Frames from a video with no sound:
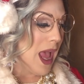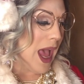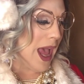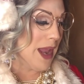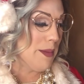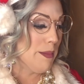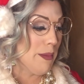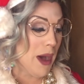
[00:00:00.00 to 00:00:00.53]

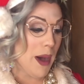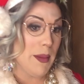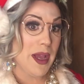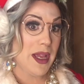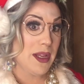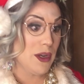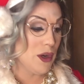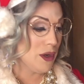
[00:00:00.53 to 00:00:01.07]
And Mamma
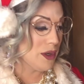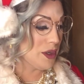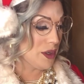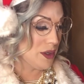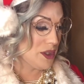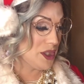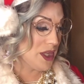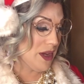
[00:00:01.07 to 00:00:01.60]
in her
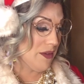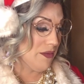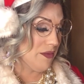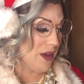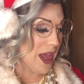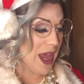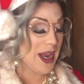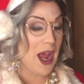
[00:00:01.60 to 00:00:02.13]
kerchief,
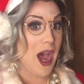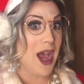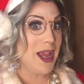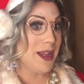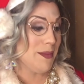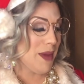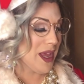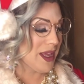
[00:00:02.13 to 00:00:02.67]
and I
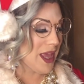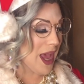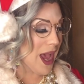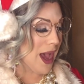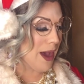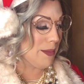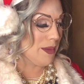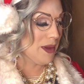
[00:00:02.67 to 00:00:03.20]
in my
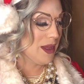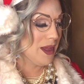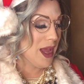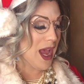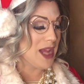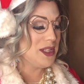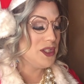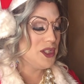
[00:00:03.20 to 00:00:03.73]
cap,
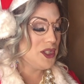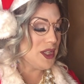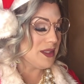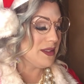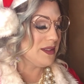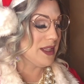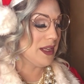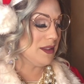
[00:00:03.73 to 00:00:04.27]
had
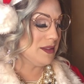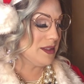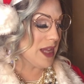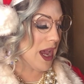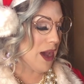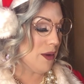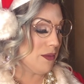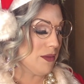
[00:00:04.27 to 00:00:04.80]
just settled
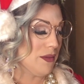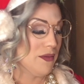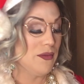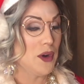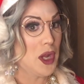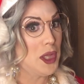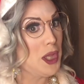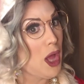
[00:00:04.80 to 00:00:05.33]
down
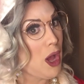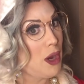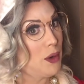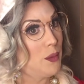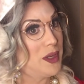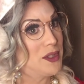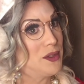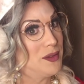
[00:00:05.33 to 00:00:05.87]
for a
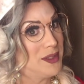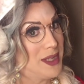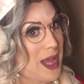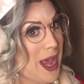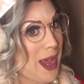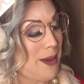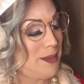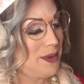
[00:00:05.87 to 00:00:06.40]
long winter's nap.